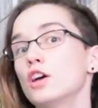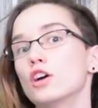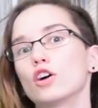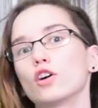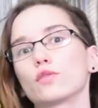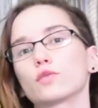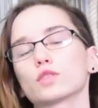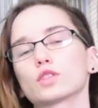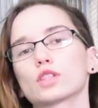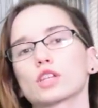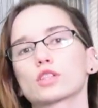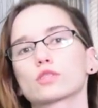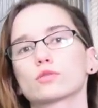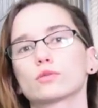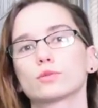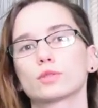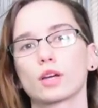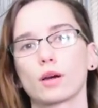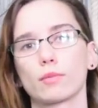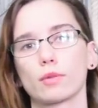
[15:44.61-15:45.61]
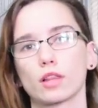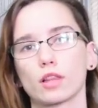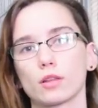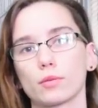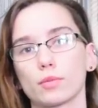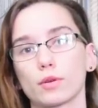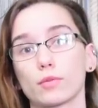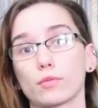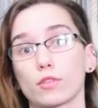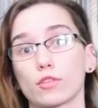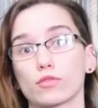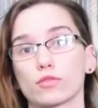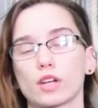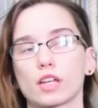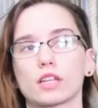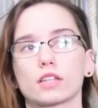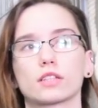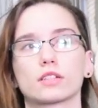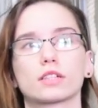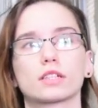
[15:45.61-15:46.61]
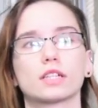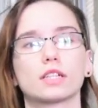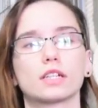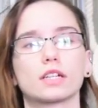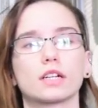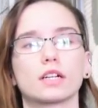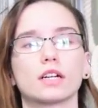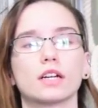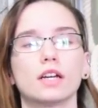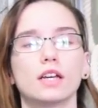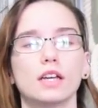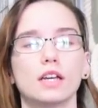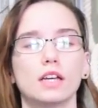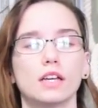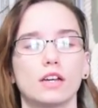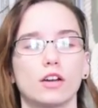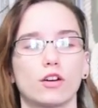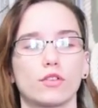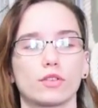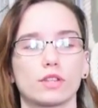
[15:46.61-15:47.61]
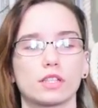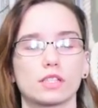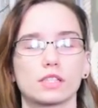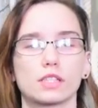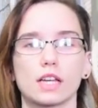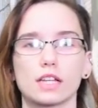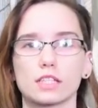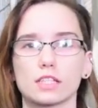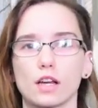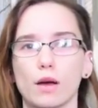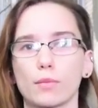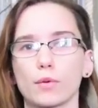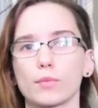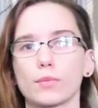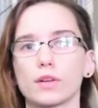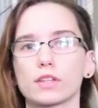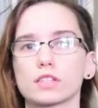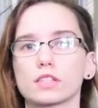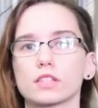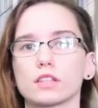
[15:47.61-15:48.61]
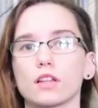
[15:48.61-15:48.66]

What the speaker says: Hopefully things will become a little bit more regular here over these next couple months.